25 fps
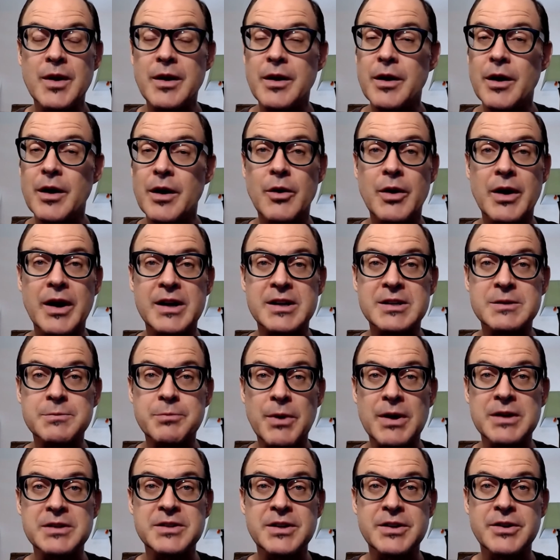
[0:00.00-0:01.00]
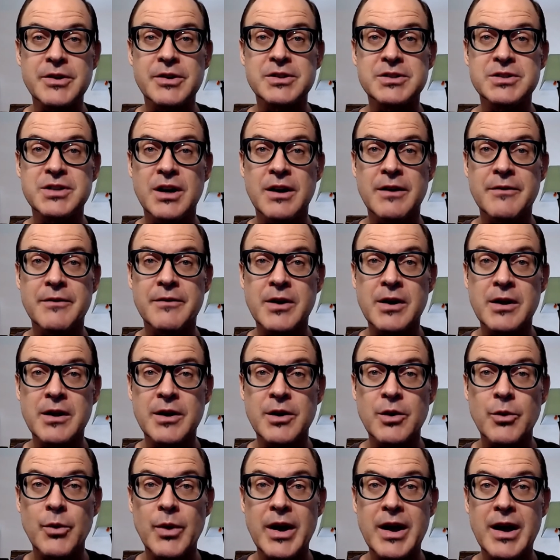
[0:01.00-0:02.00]
you know expressing yourself,
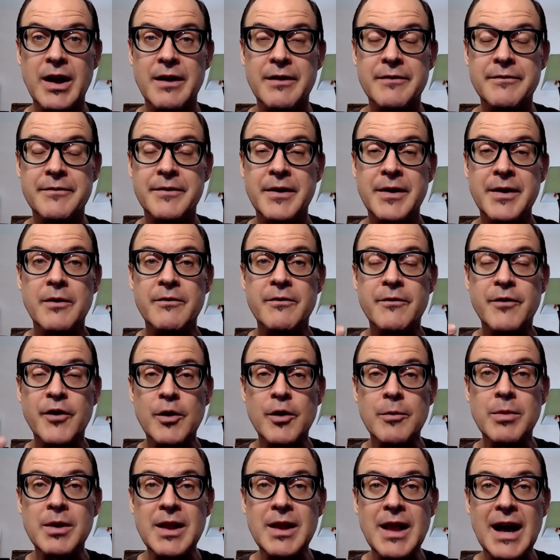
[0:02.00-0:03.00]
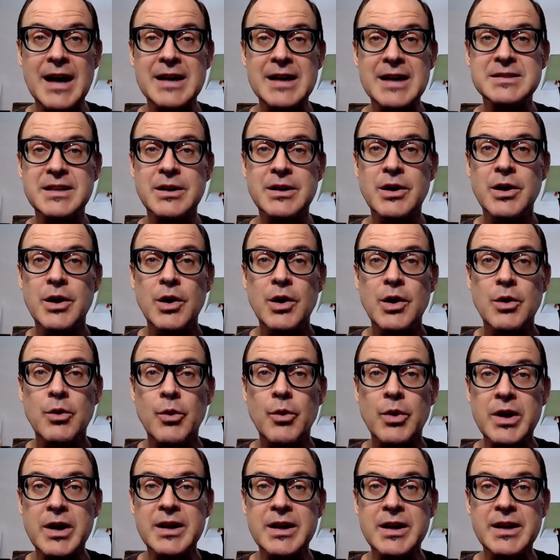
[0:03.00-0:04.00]
clear way of verbalizing
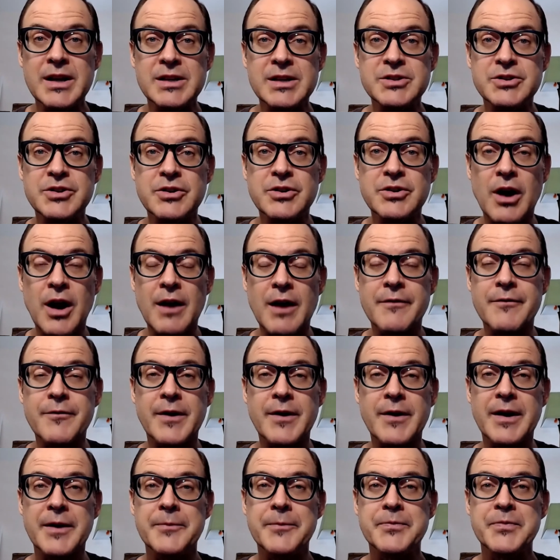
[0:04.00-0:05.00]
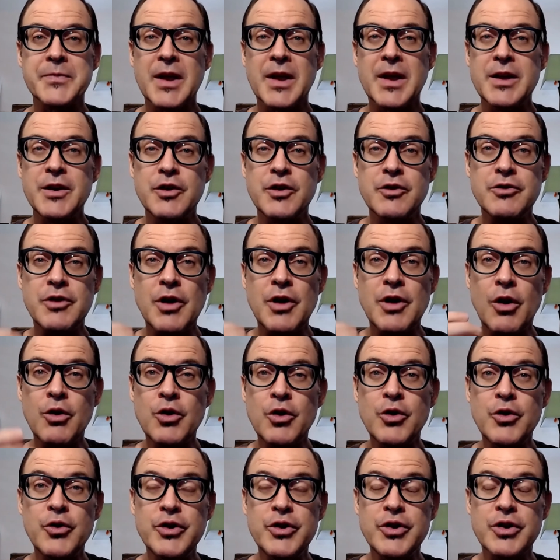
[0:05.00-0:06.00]
what it is you're offering. You know
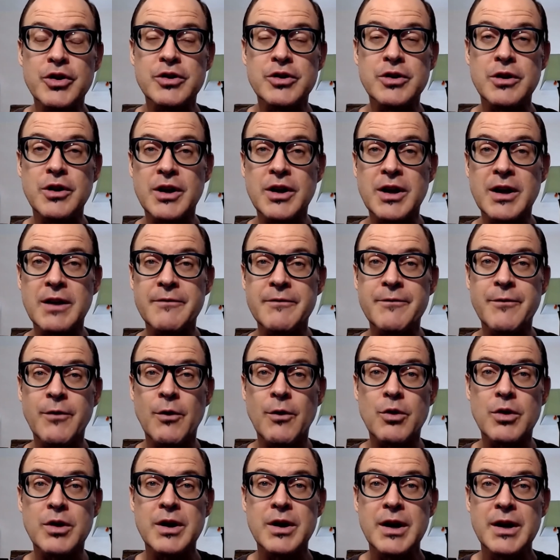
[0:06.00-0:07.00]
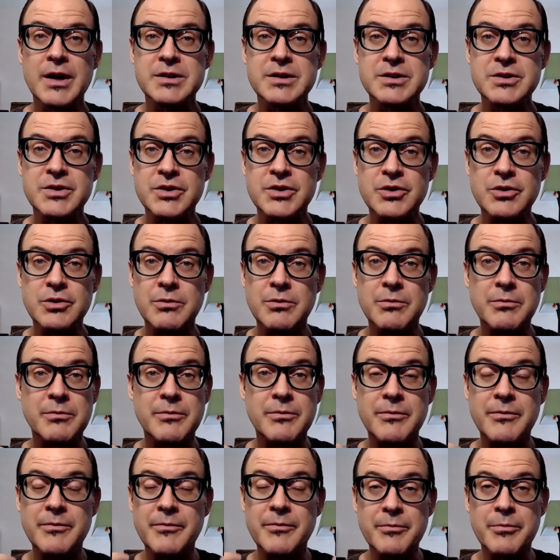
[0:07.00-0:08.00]
who you're looking for to
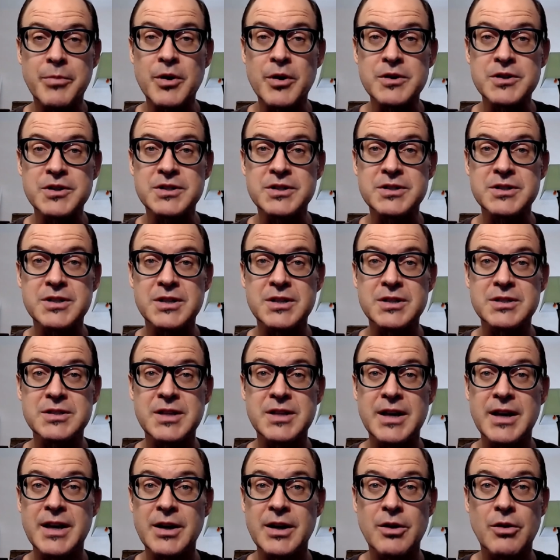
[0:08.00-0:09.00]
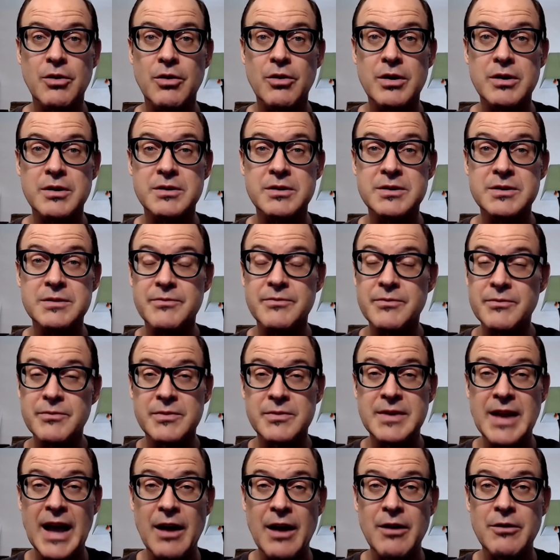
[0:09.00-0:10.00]
purchase this thing or
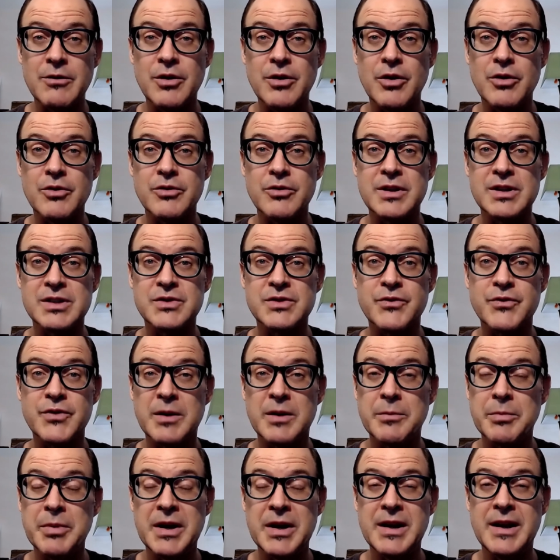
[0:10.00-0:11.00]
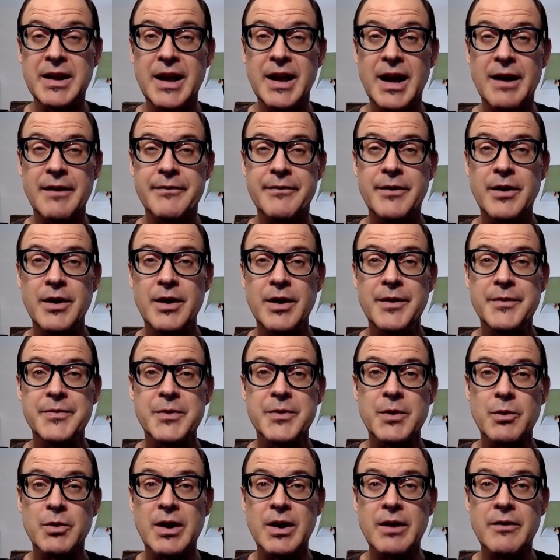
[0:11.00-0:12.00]
download this free PDF,
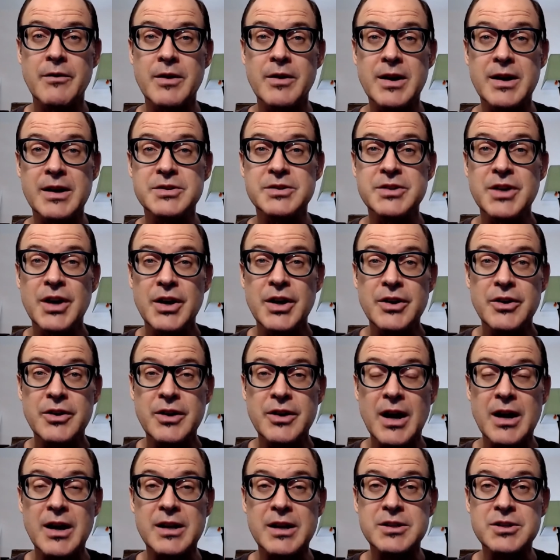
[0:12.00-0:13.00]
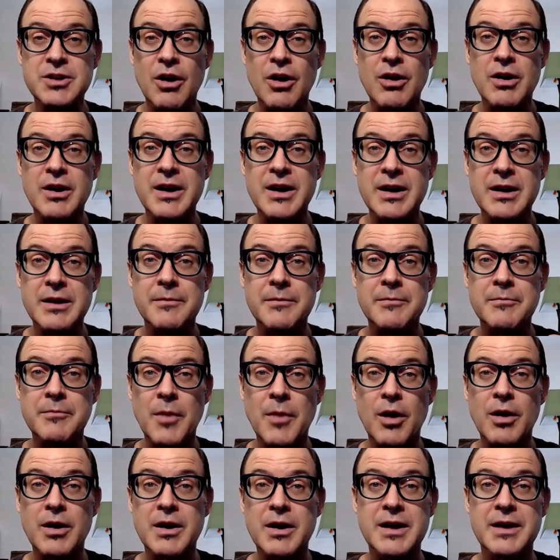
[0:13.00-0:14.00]
whatever it is. You got a target
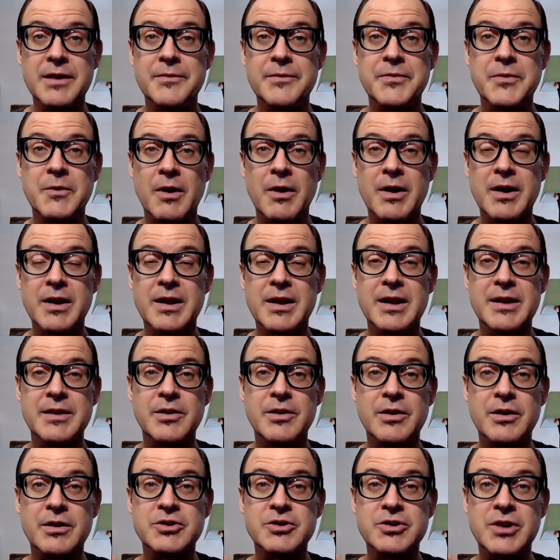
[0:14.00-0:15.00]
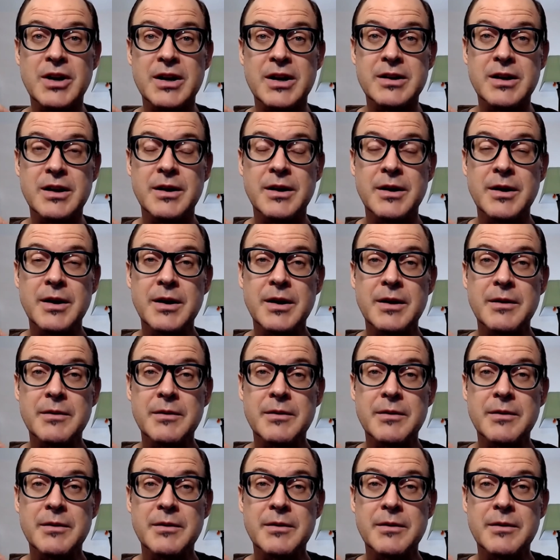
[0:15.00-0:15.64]
market, right? And you're trying to